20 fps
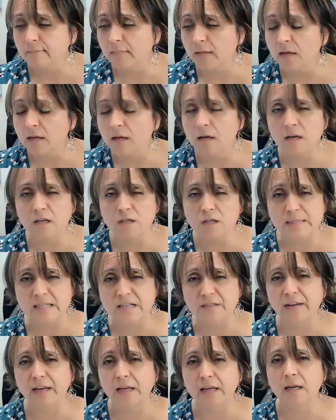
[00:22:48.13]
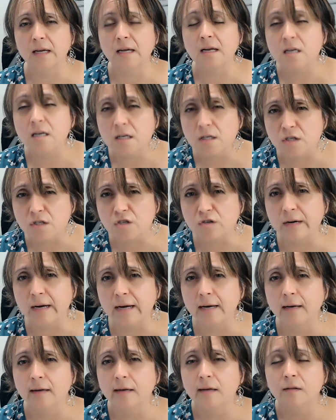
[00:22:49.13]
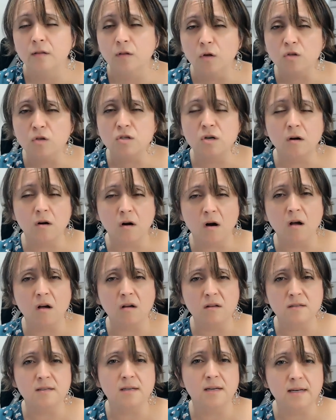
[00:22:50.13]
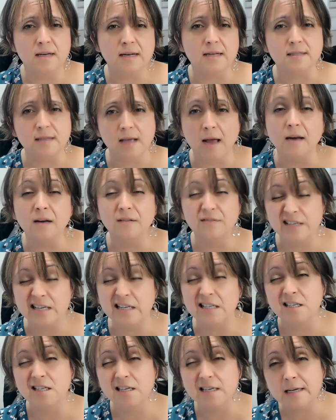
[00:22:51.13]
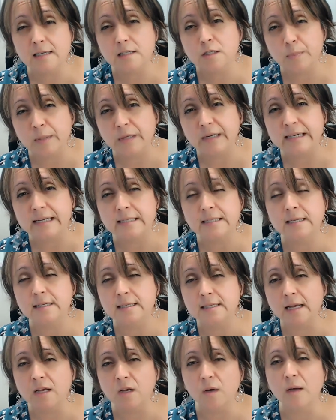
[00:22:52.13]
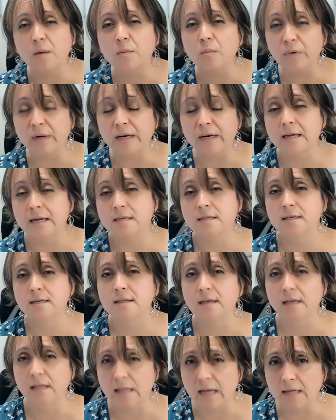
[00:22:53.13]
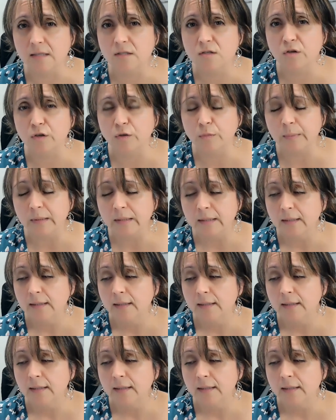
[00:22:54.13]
in a specific industry, those are all seen as kind of teaching experiences that you can bring into the classroom.